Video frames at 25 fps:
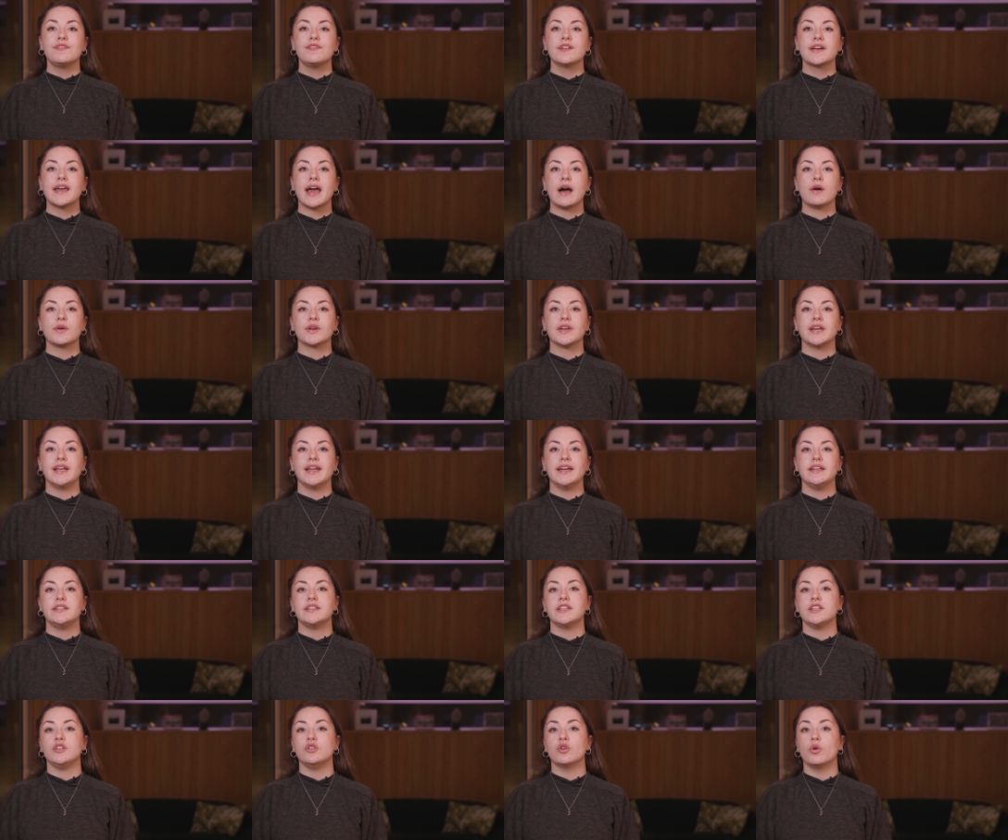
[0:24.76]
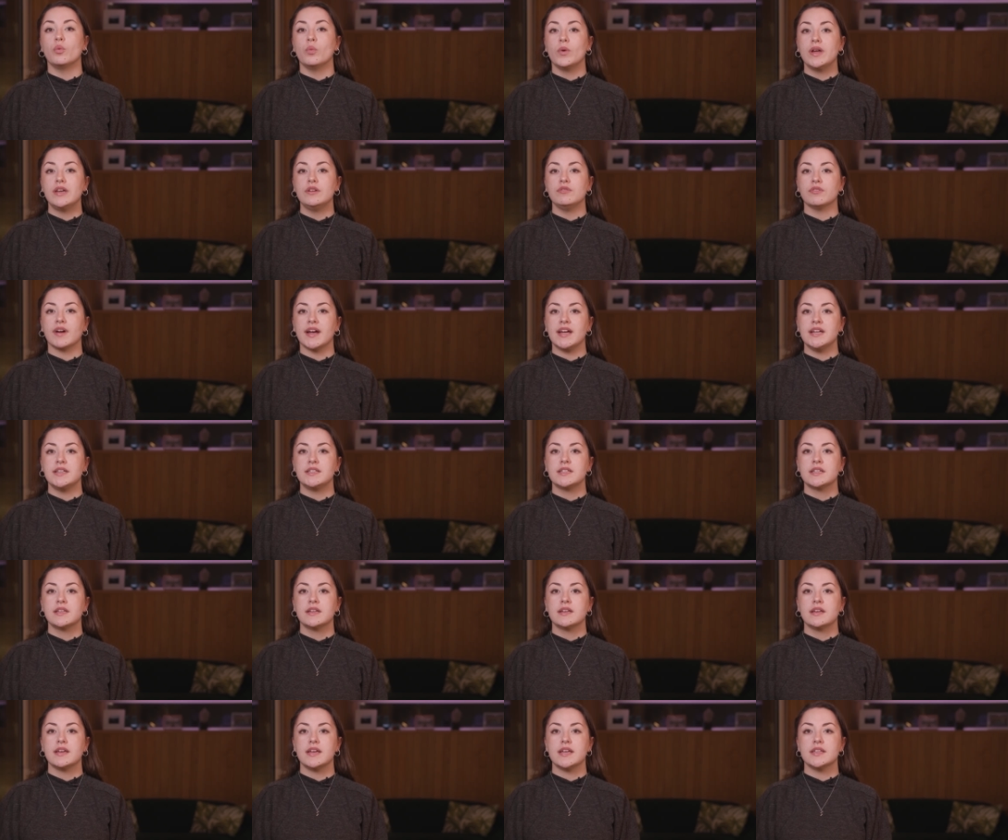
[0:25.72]
for calculating your win rate
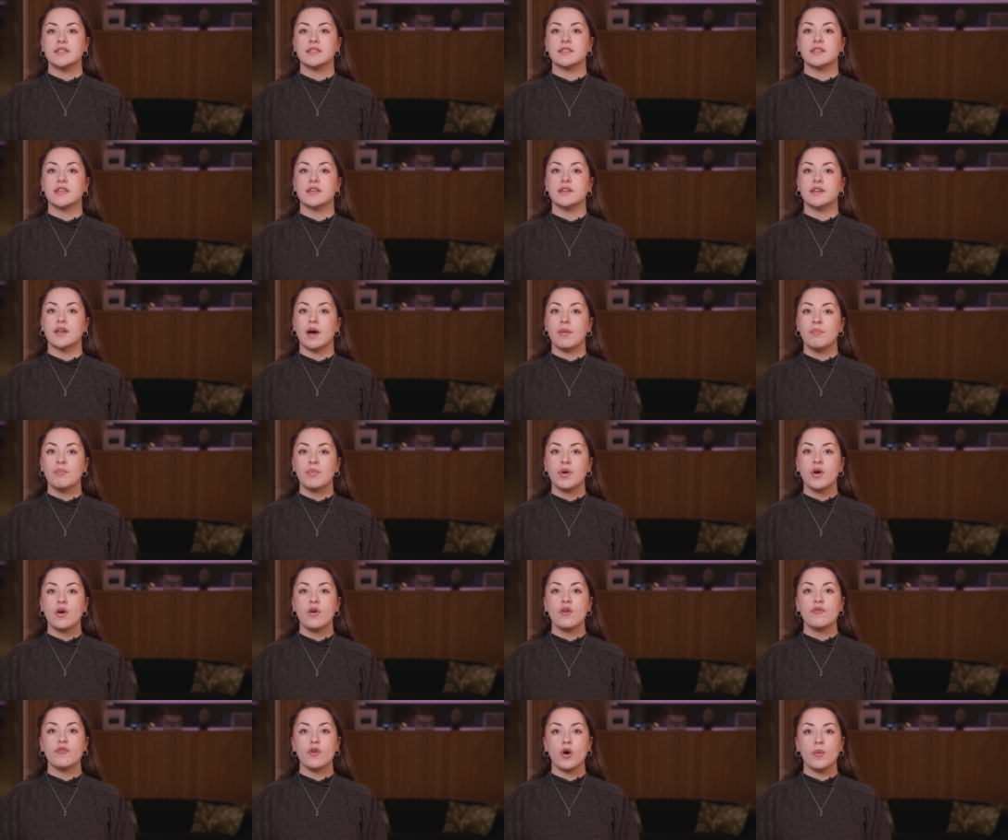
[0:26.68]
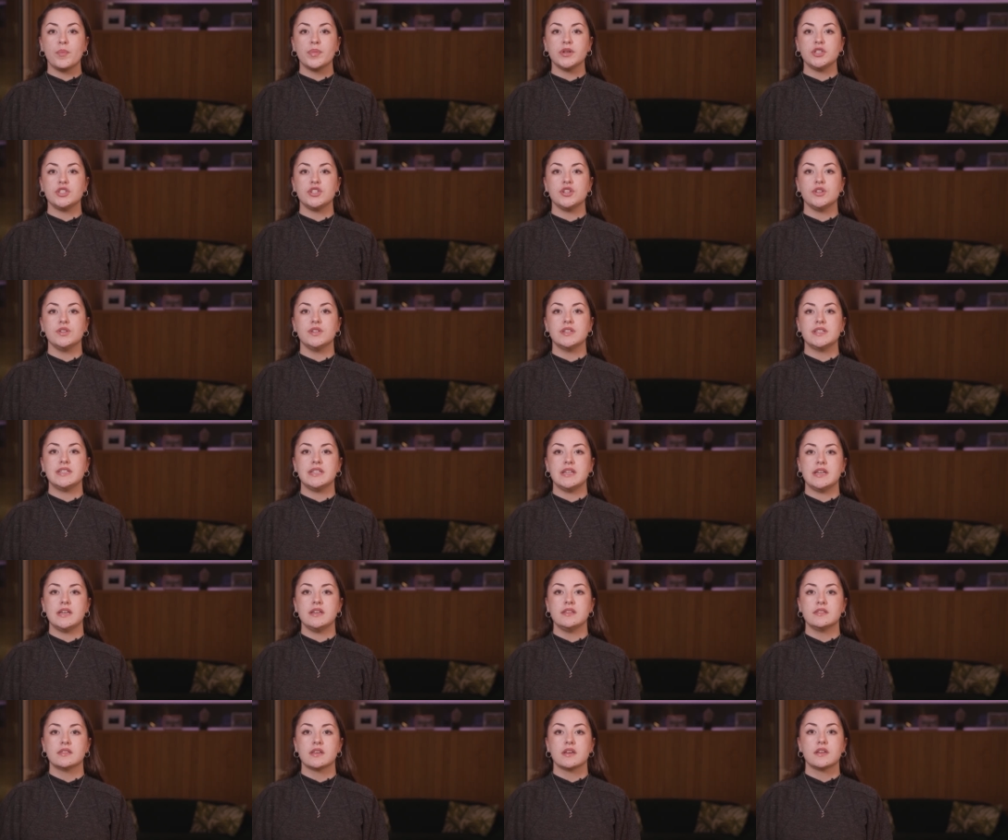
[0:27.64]
is the number of
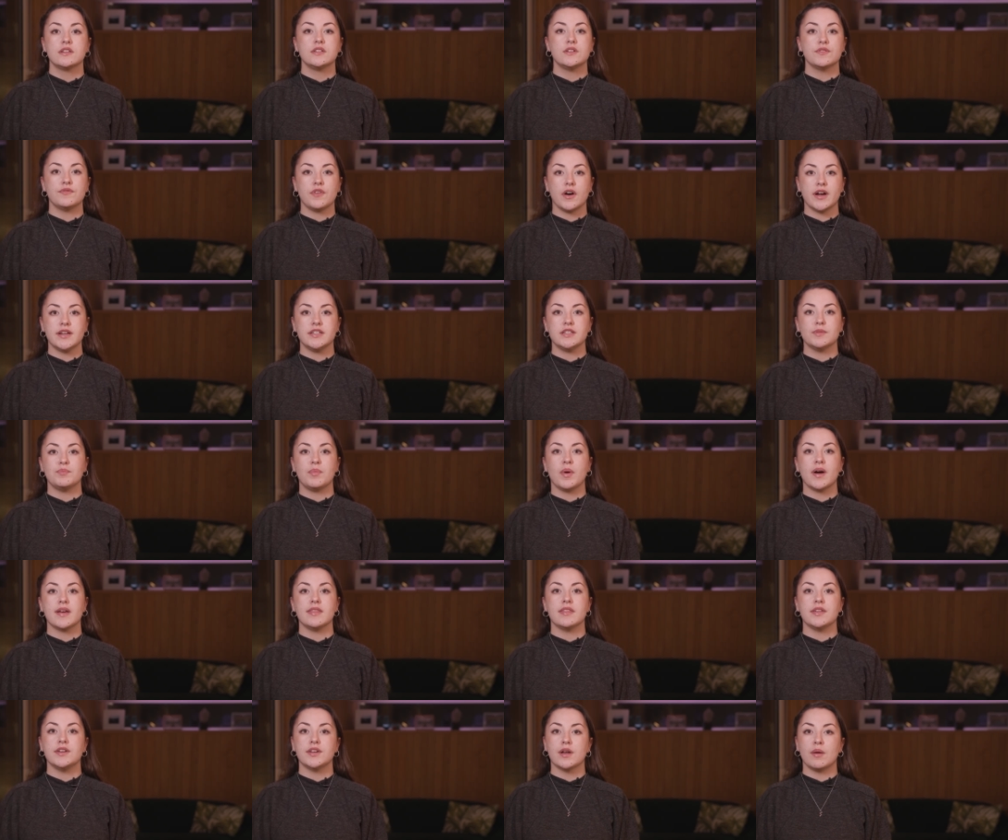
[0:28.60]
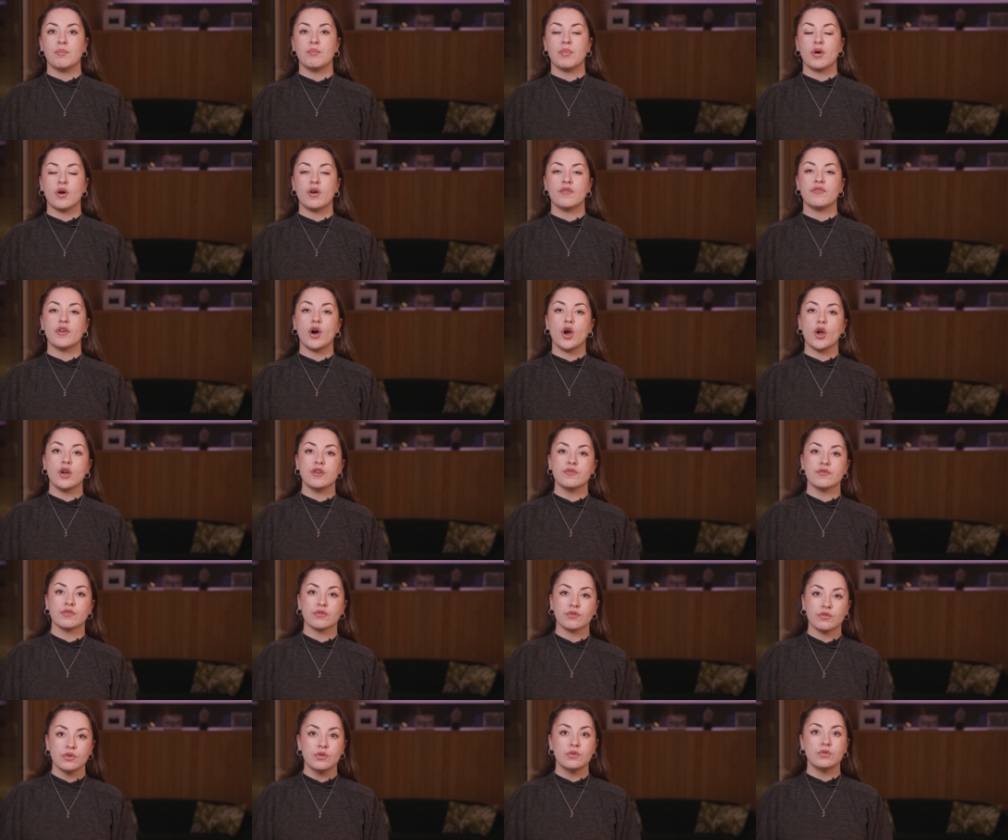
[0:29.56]
opportunities divided by the number of
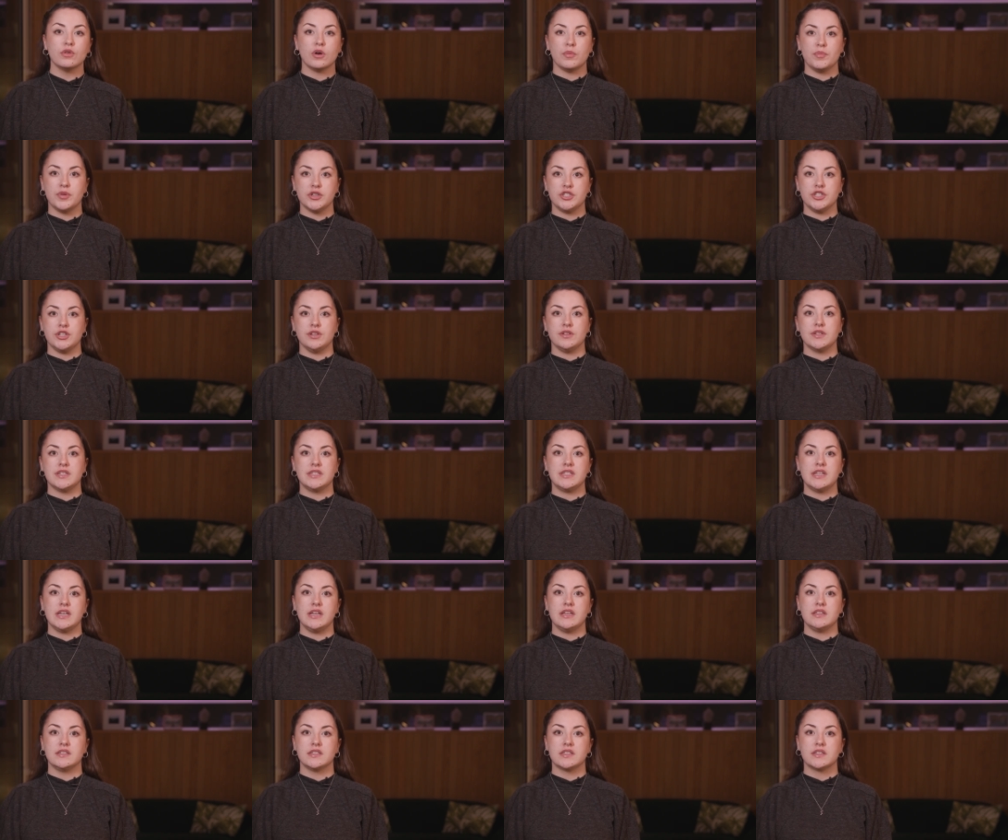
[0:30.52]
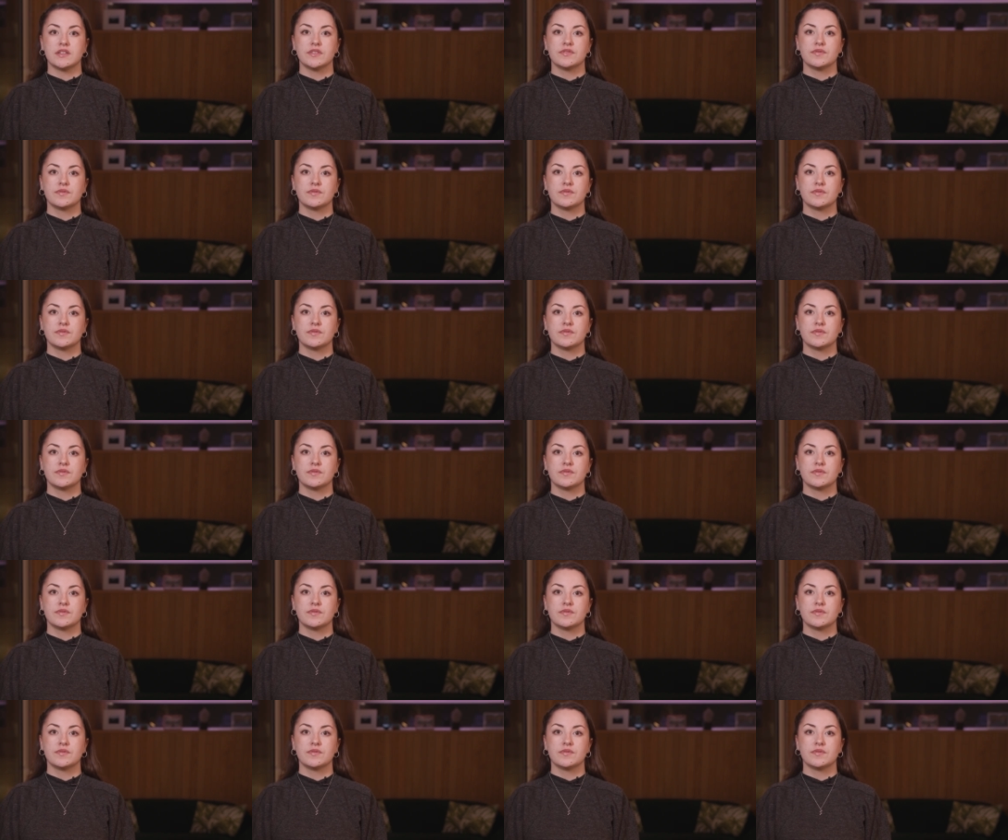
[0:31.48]
overall opportunities.